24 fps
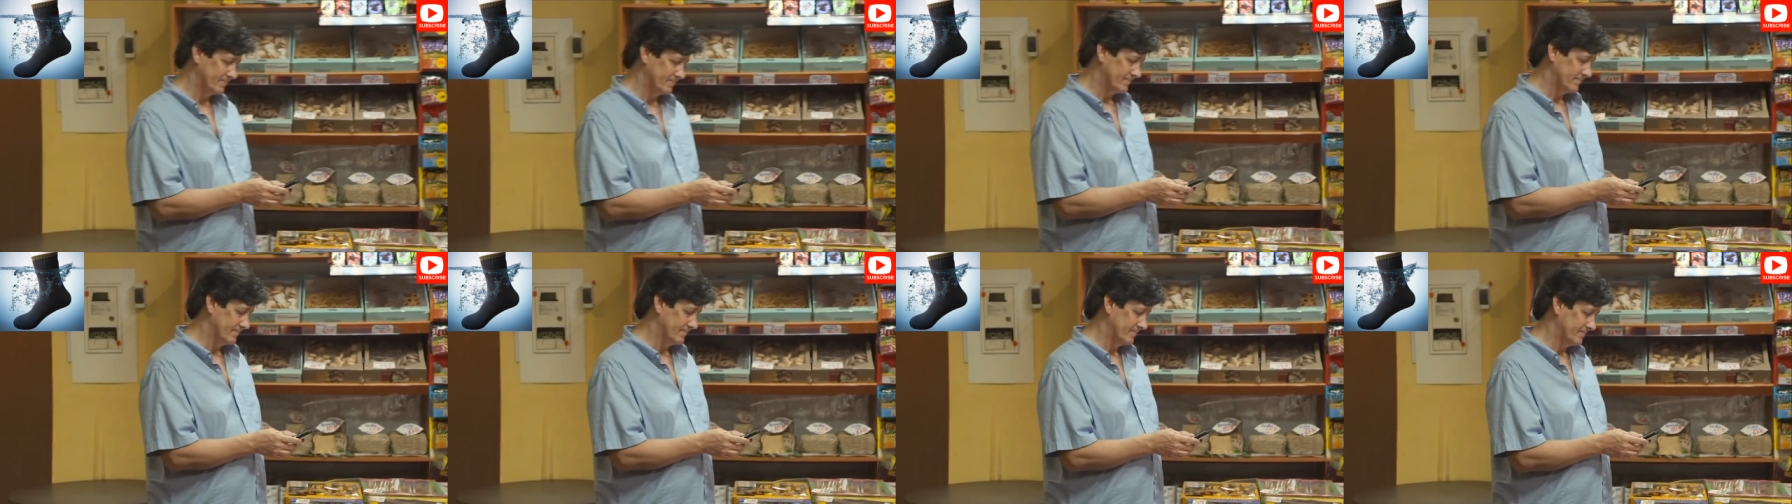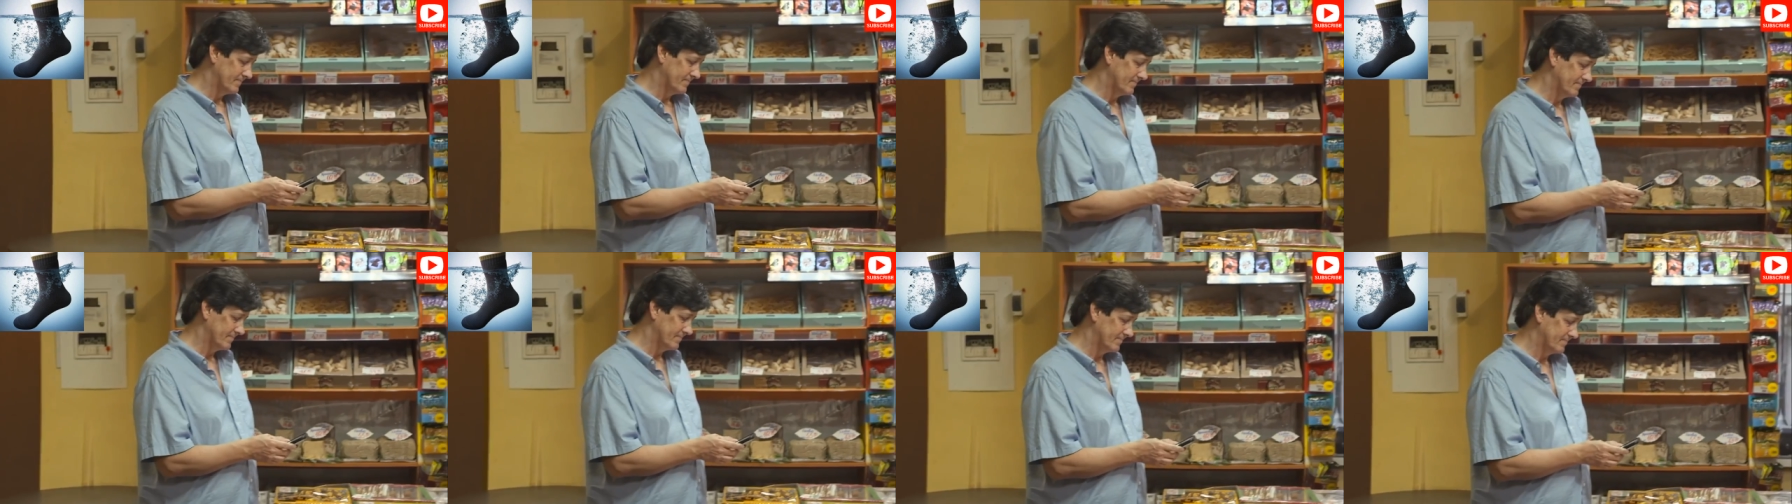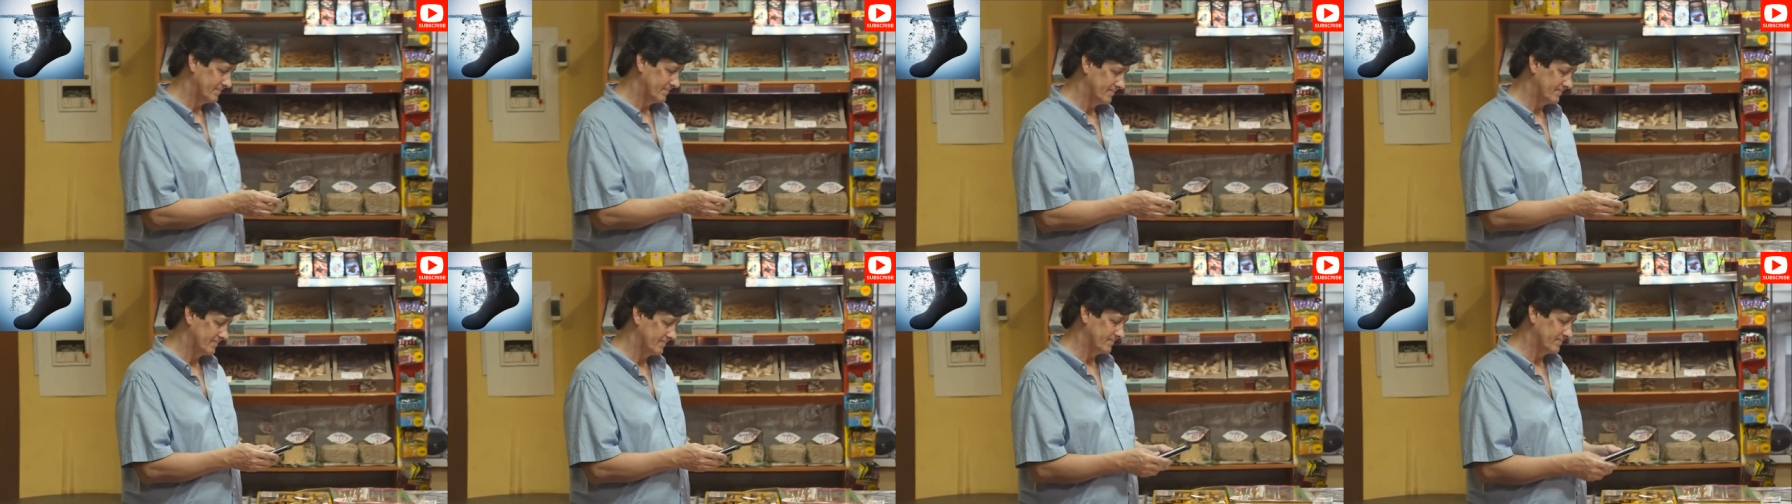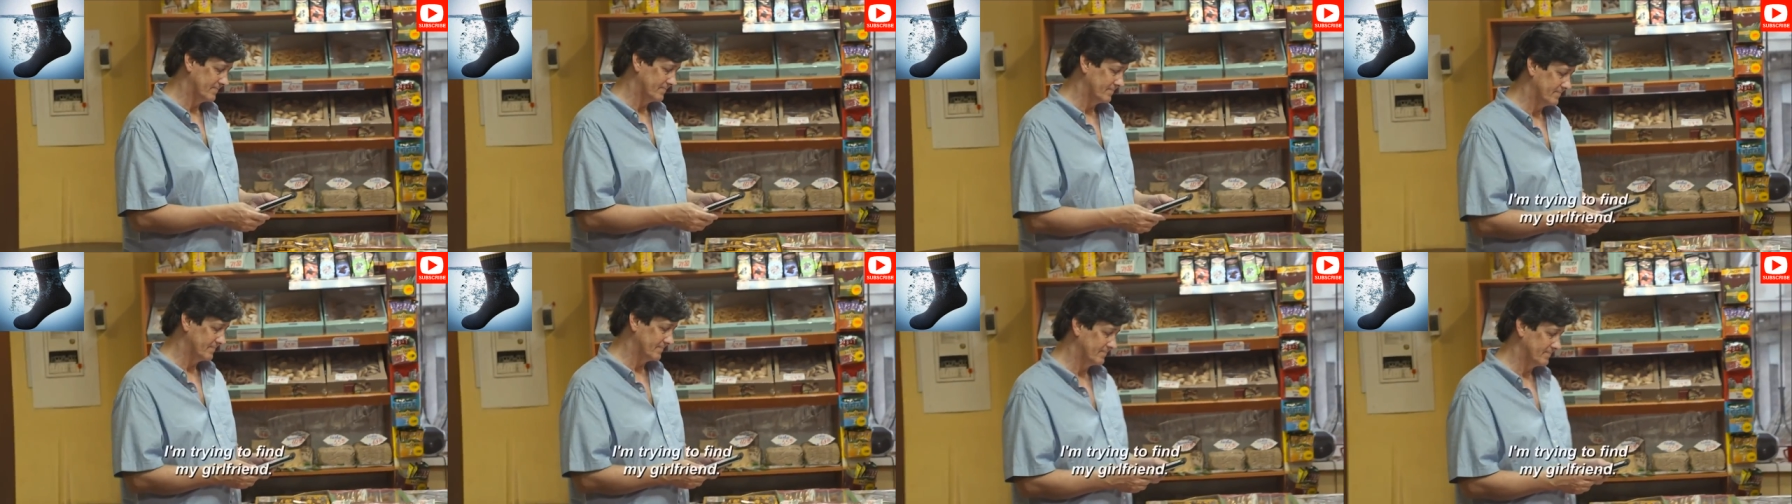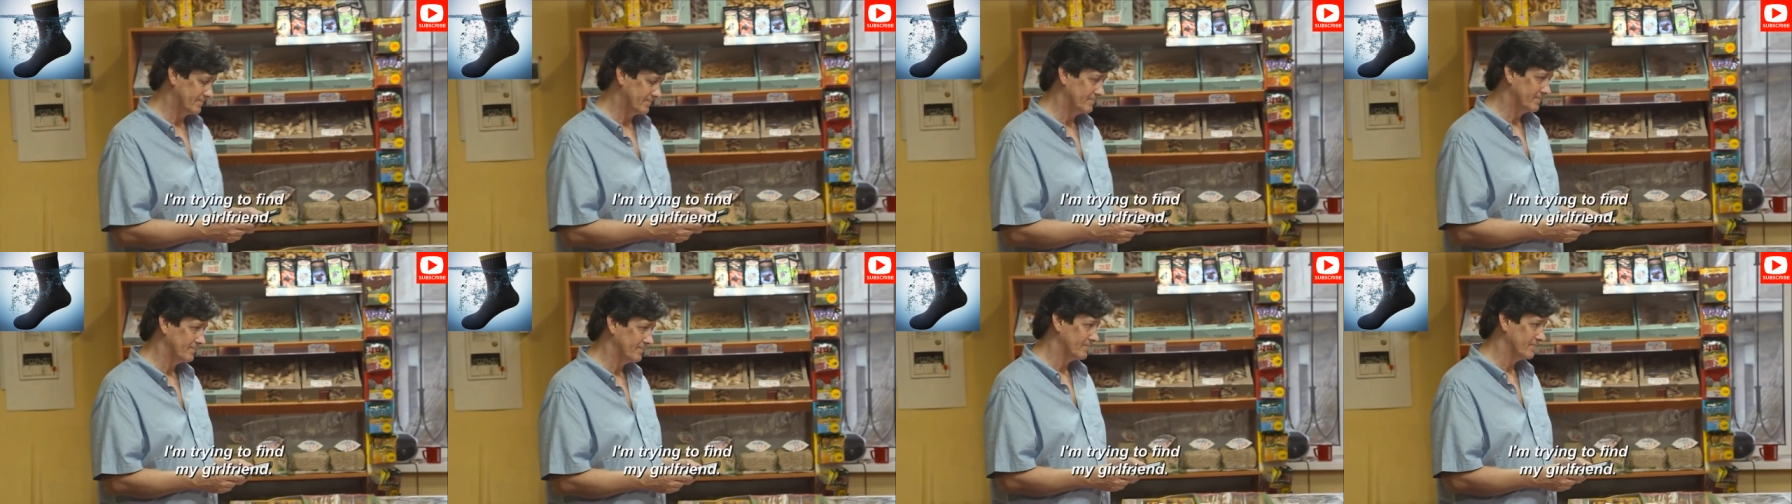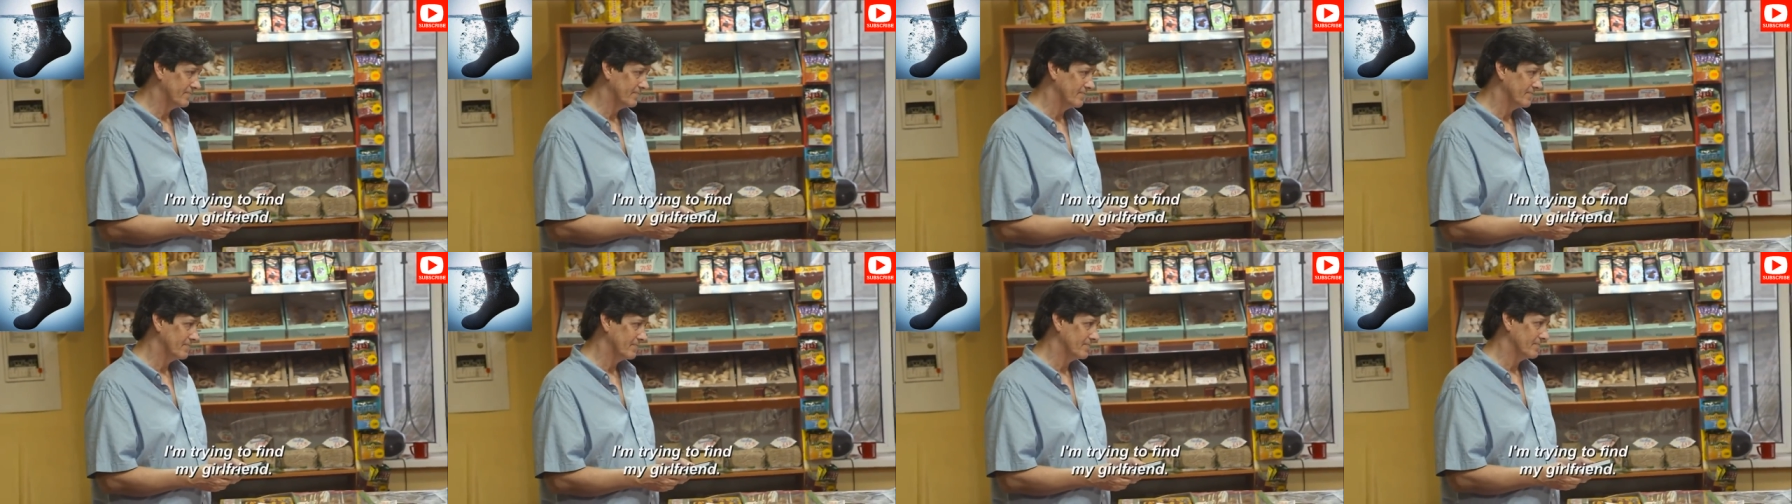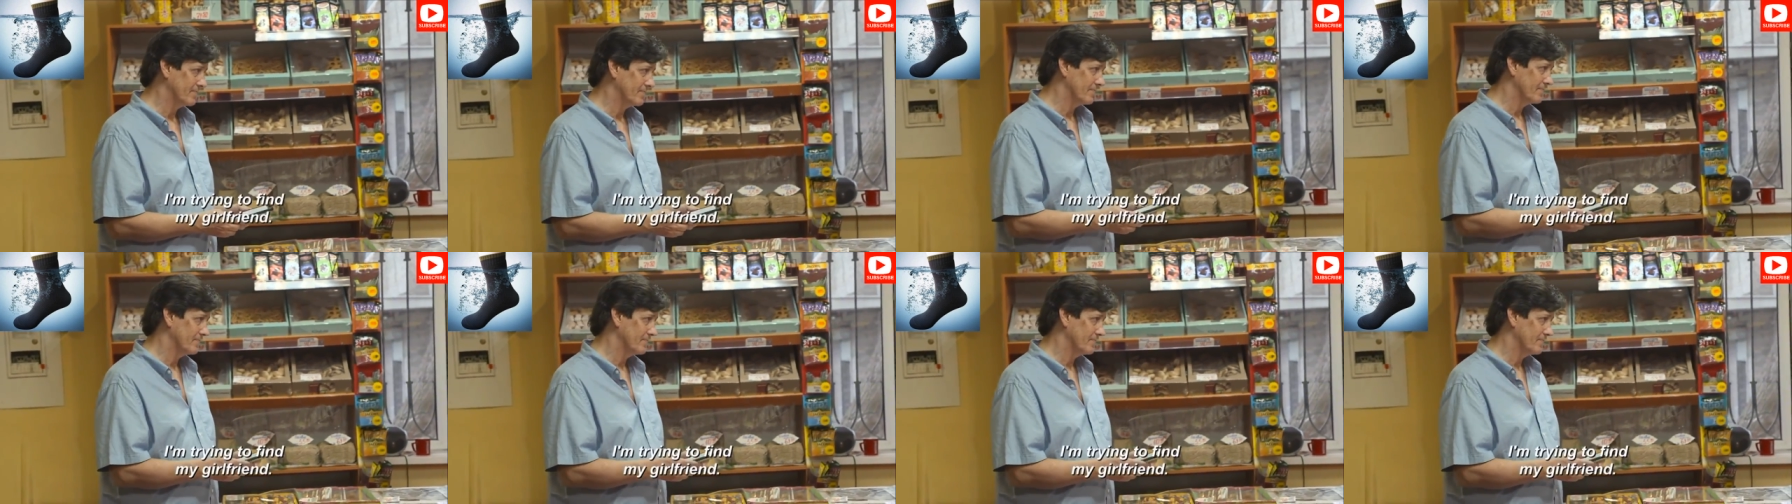so delusional and deluded with this